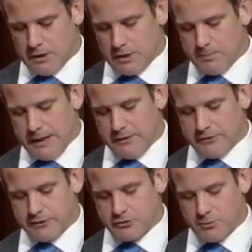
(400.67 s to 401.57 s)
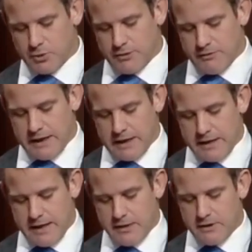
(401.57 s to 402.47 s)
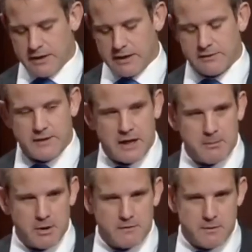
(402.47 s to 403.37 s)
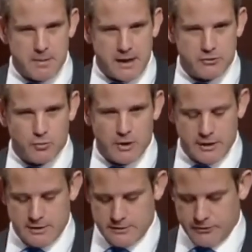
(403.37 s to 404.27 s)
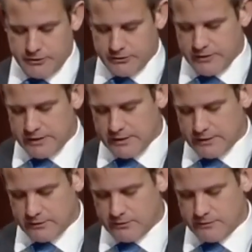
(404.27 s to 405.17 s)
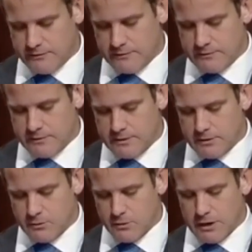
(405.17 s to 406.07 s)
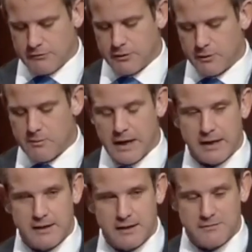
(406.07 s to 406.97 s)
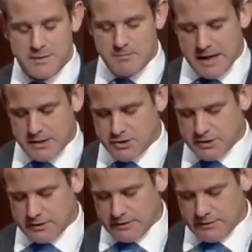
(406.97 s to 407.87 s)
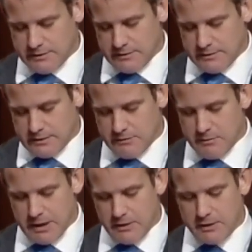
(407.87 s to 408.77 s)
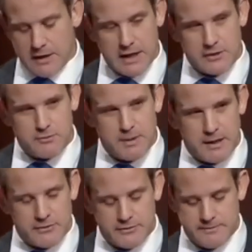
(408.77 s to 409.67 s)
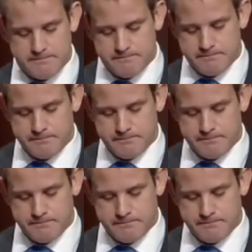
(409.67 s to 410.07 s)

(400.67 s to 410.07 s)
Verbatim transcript: While our politics are more divided now than any time over the past 160 years, we're often reminded of the magic of America at its best.